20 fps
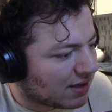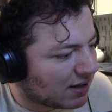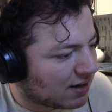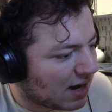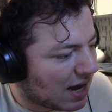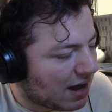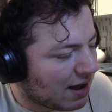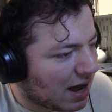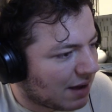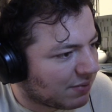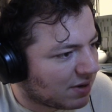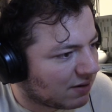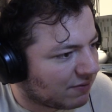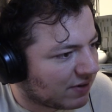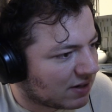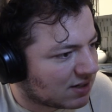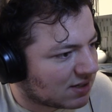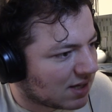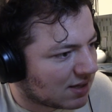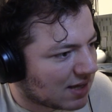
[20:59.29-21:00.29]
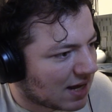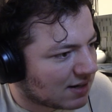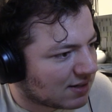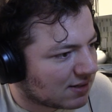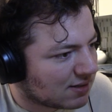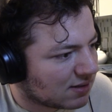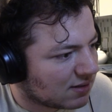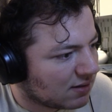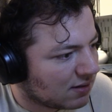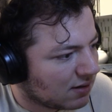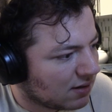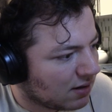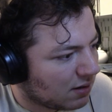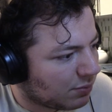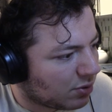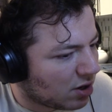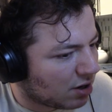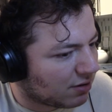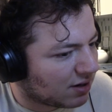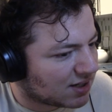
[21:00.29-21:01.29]
then I'm convinced that that's
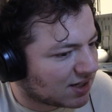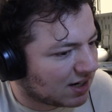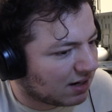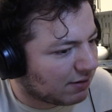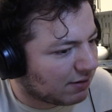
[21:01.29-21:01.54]
progress